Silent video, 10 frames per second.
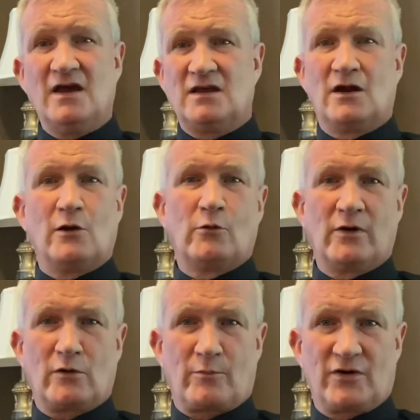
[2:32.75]
We
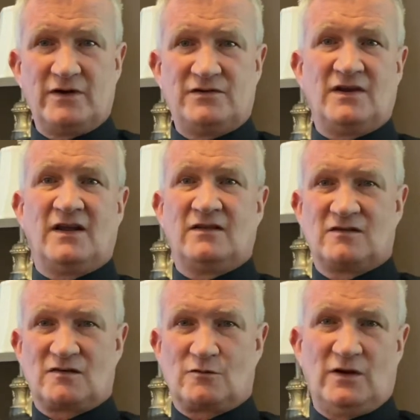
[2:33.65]
were preaching in the
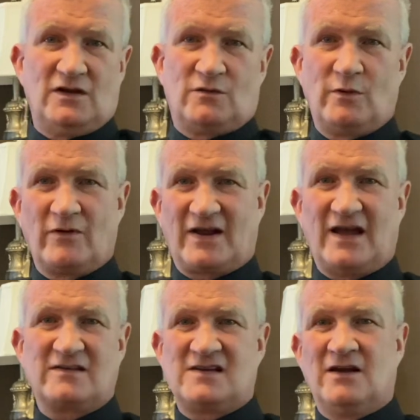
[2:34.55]
streets. We were
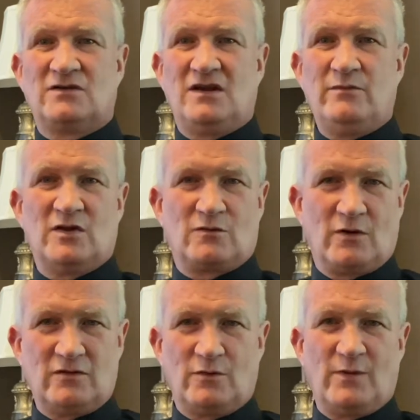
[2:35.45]
casting out demons. We
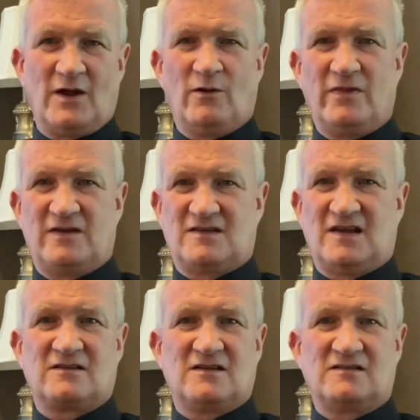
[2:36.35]
were doing all these
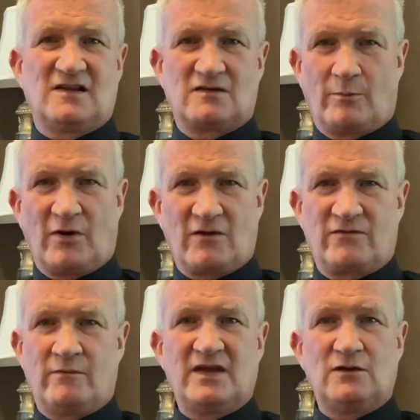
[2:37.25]
things. He said, depart
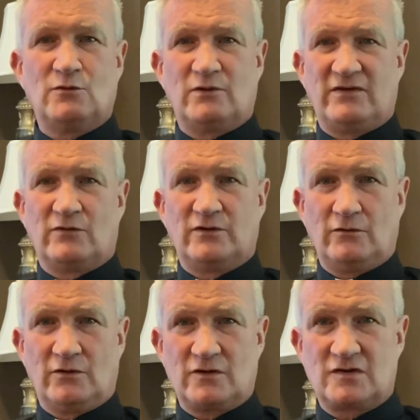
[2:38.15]
from me, you
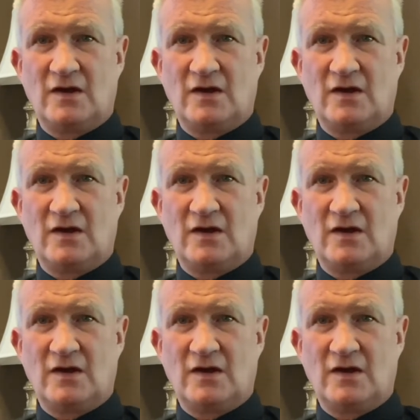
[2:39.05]
evildoers.